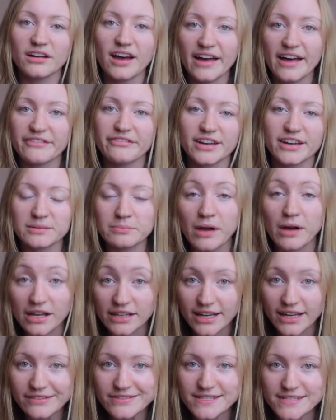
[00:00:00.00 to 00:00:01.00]
affect my
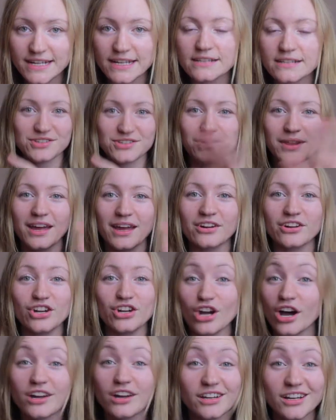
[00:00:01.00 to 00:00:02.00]
lifestyle, so they are
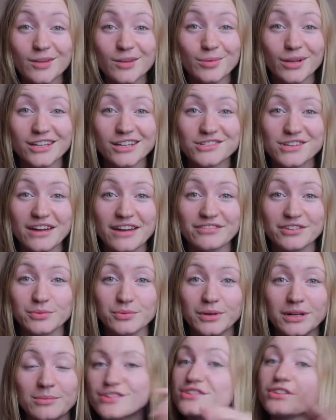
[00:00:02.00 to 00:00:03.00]
not gonna apply to everyone.